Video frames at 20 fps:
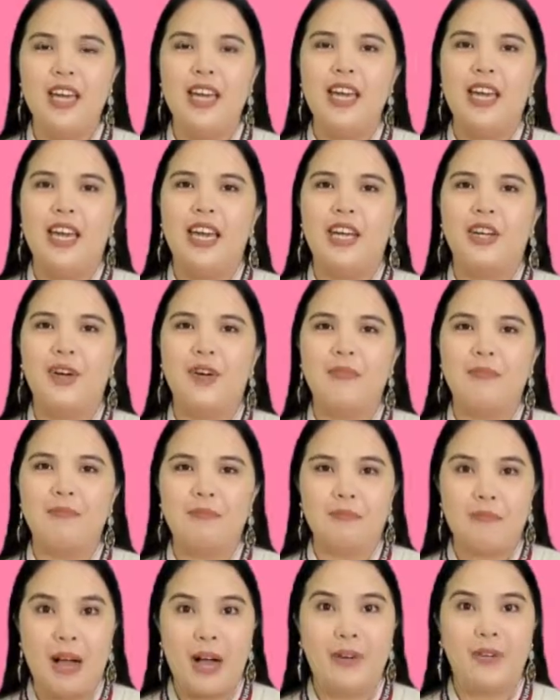A
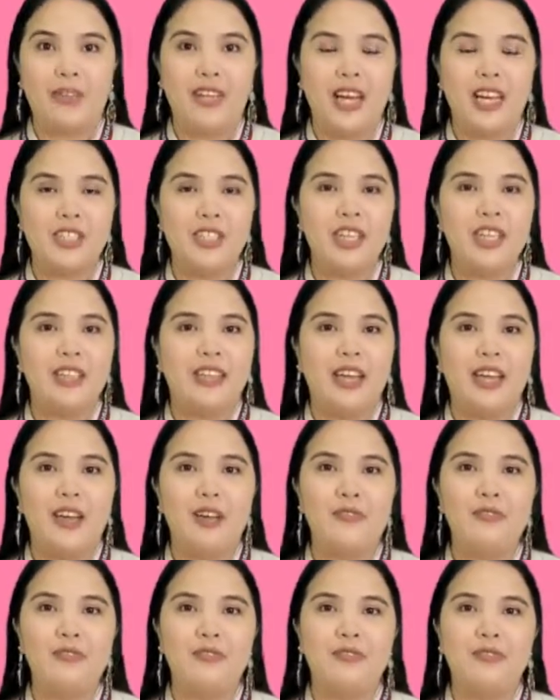compound
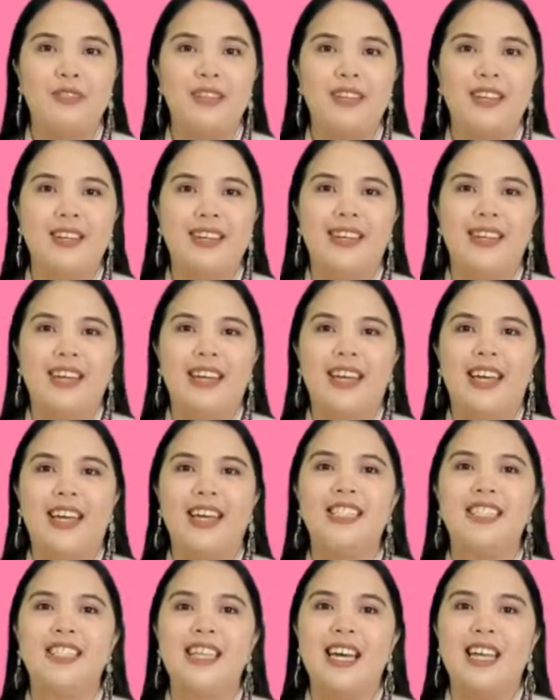adjective
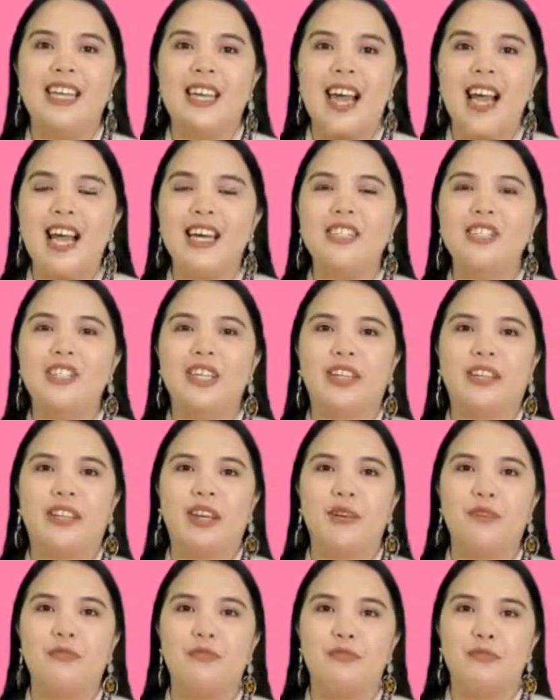is an
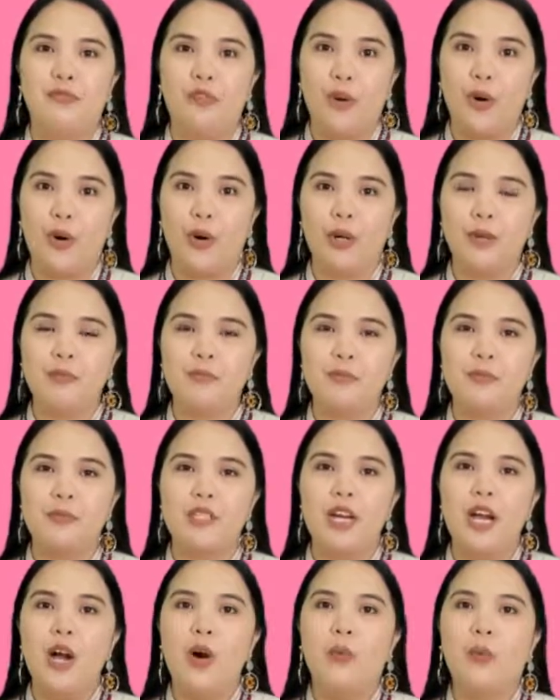adjective formed
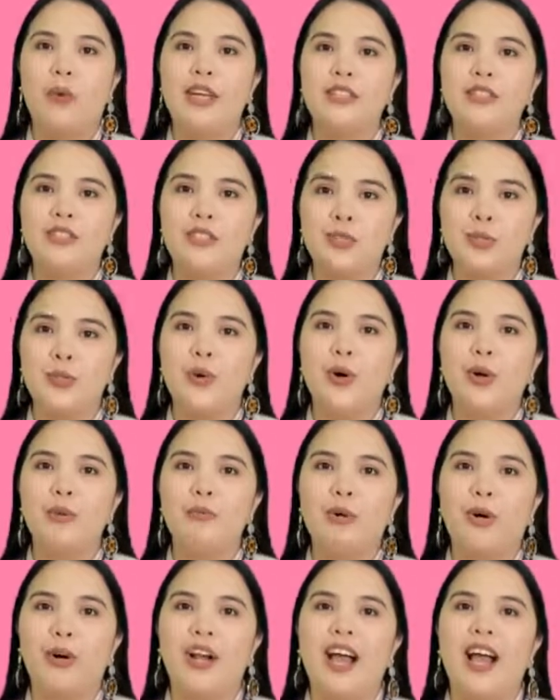when two or
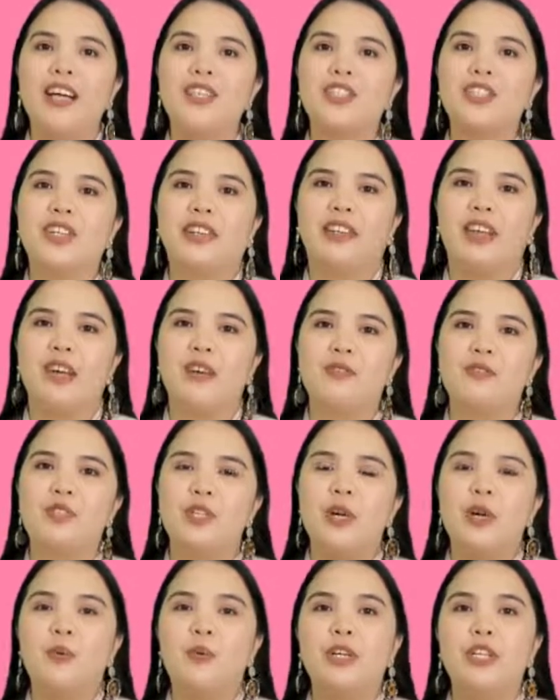more
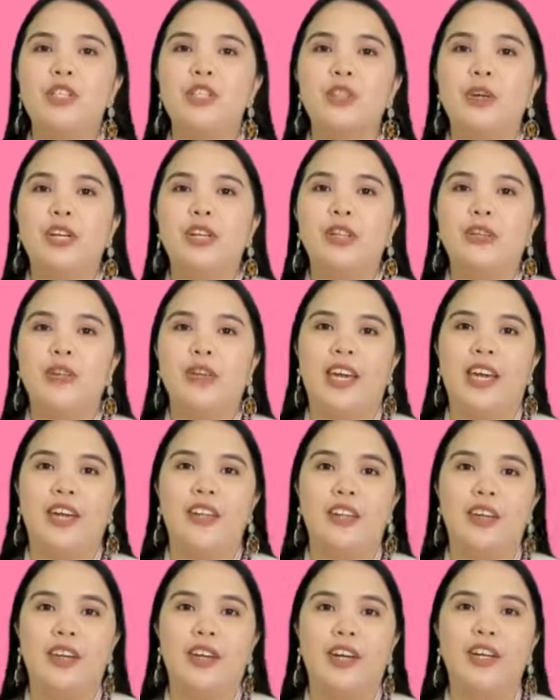adjectives were joined
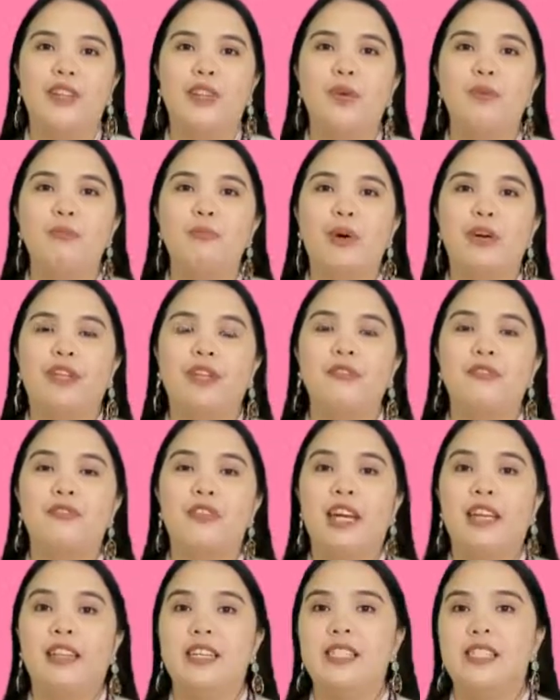together to
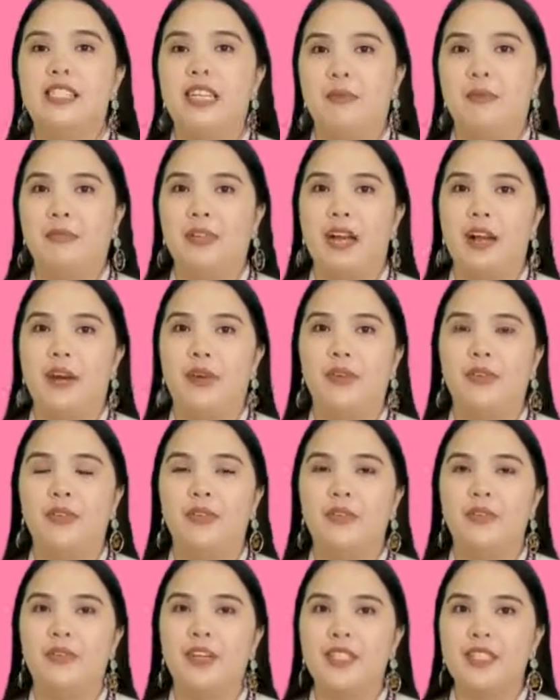modify the same noun.
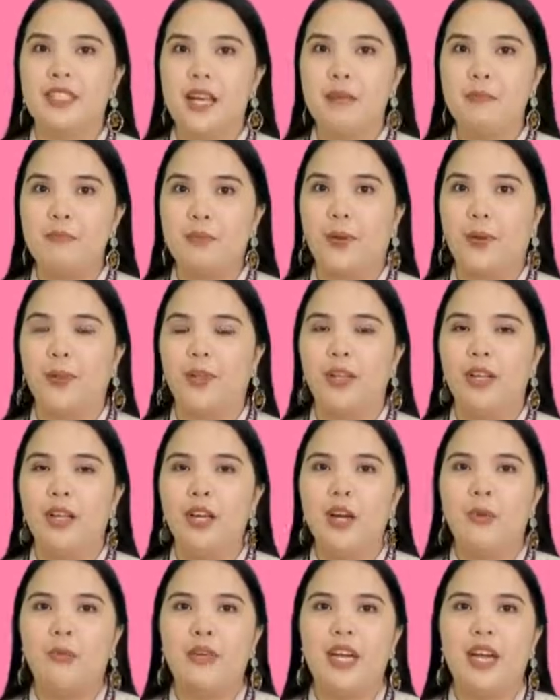For example,
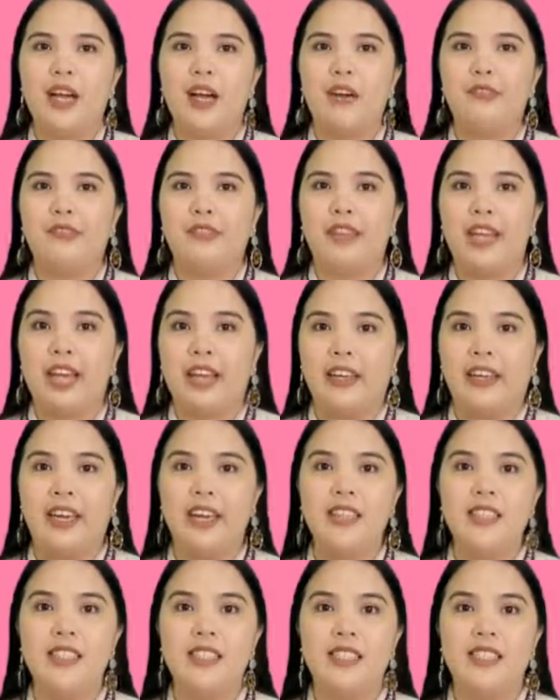we have
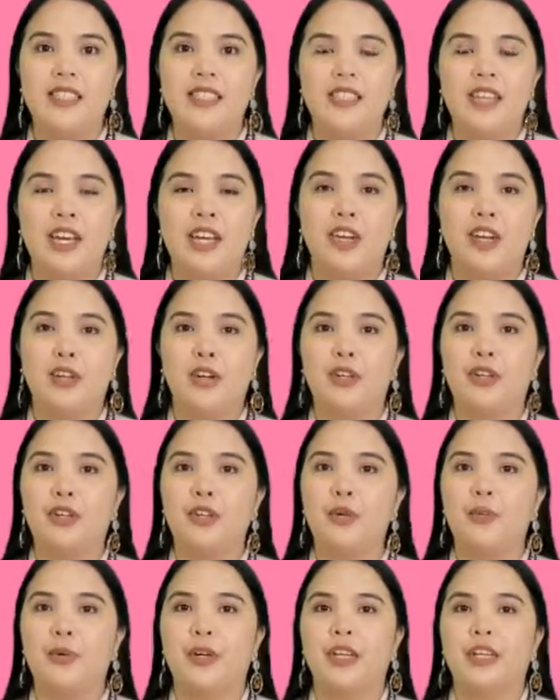decades and
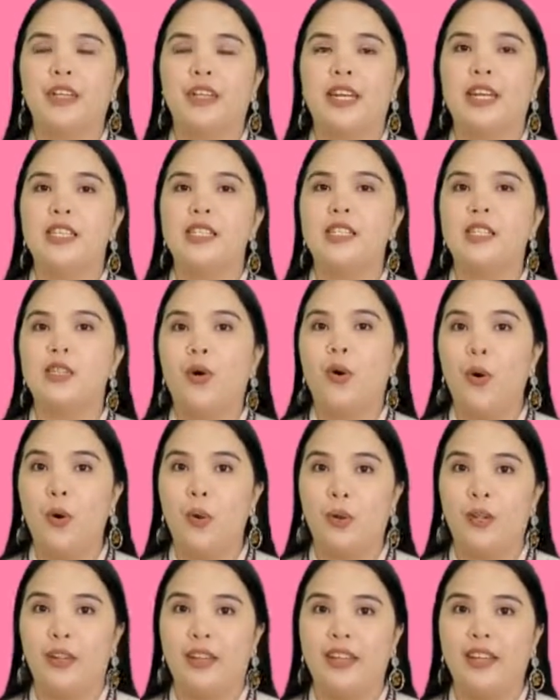another word is
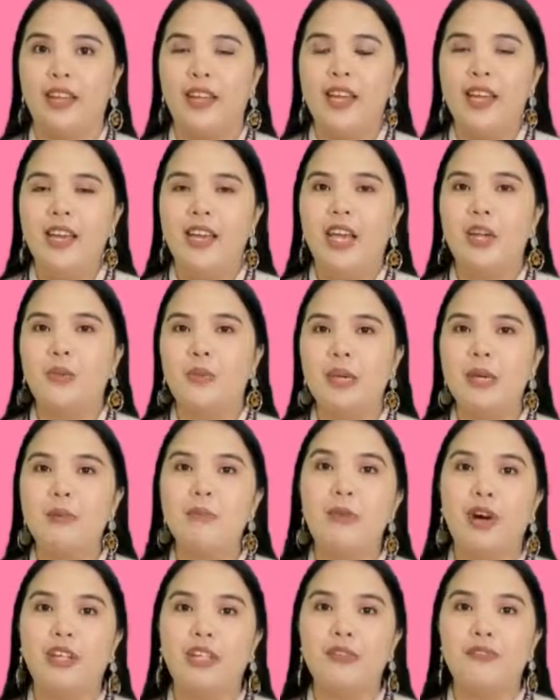old. And we
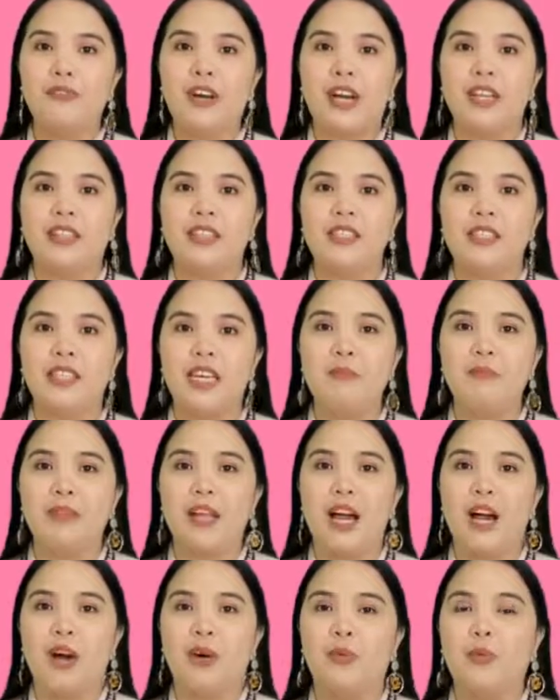modify the same
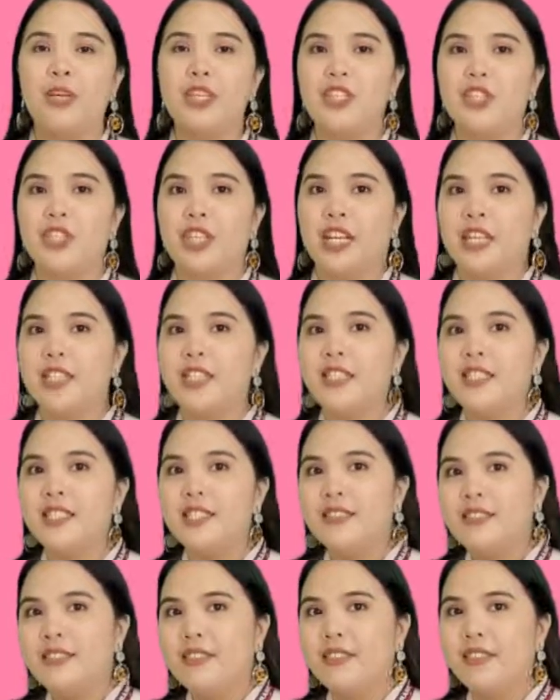noun, which is
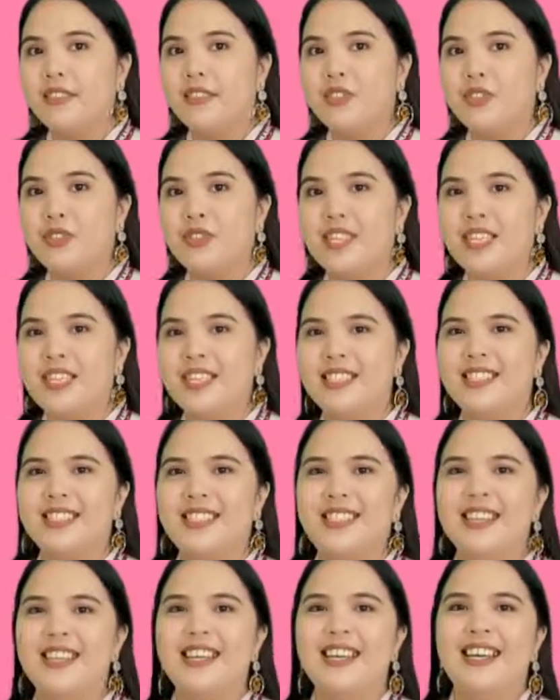the trees.
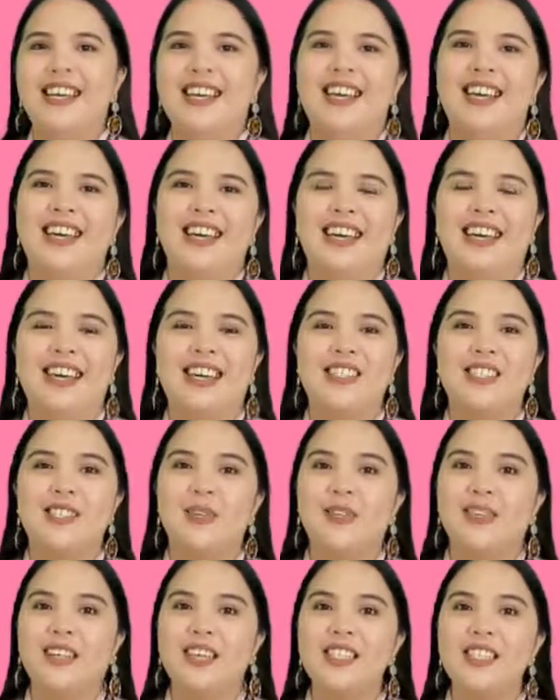Okay,
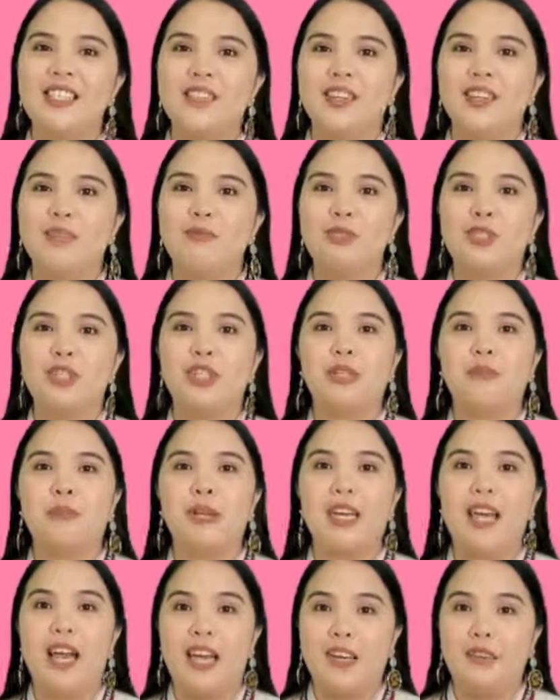so this term should
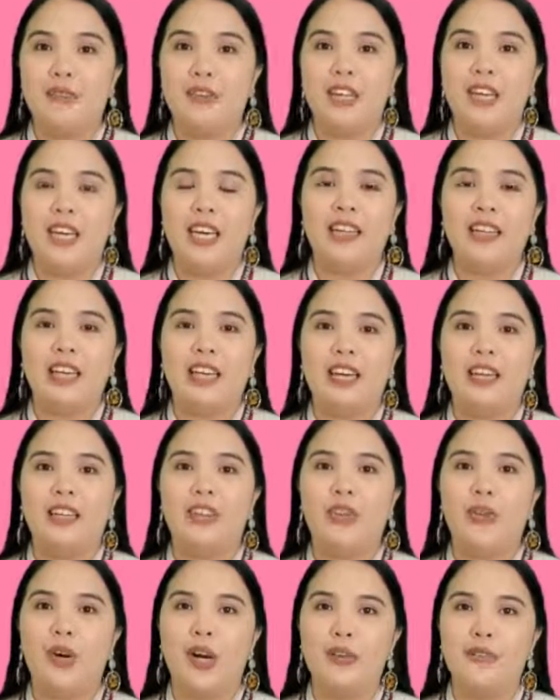be
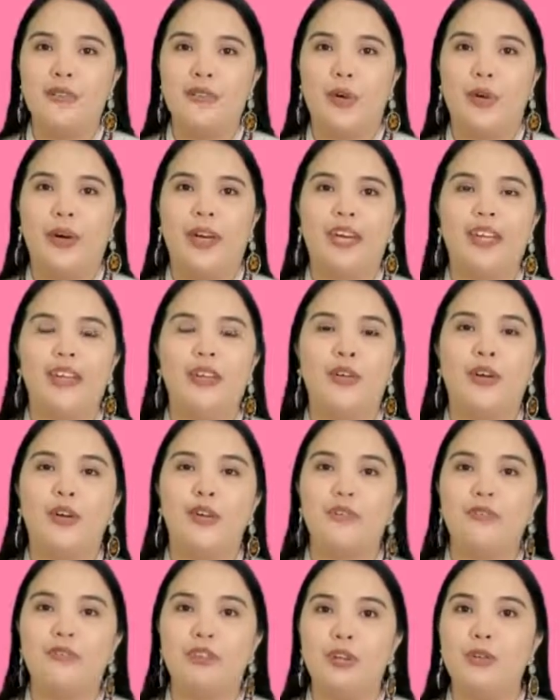hyphenated to avoid
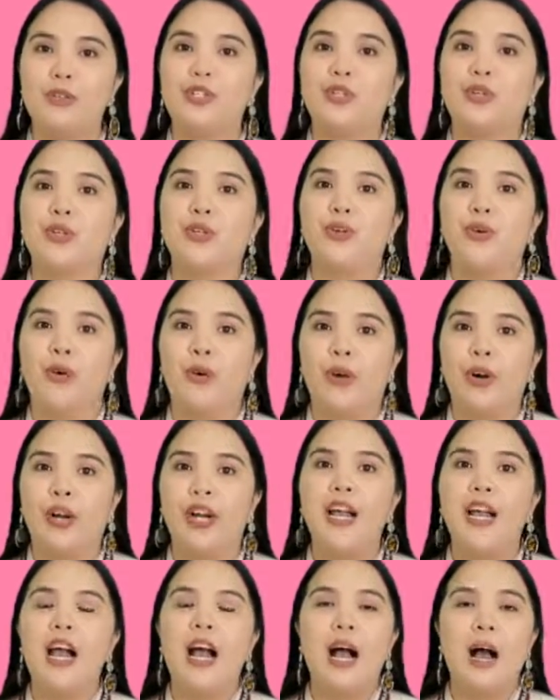confusion
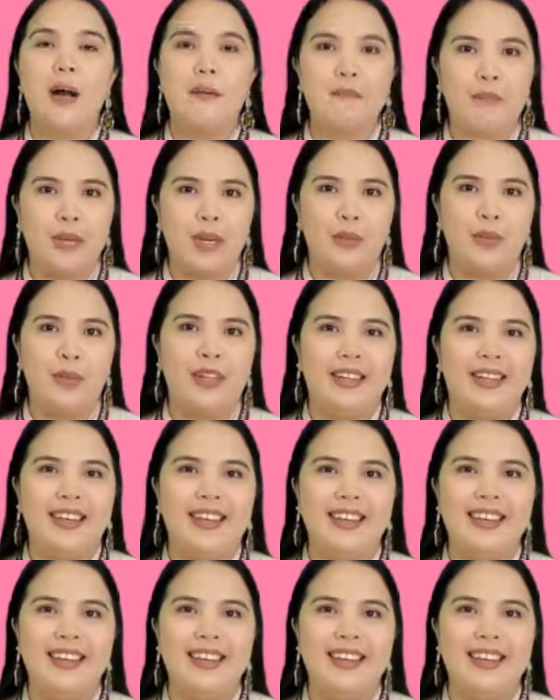or ambiguity.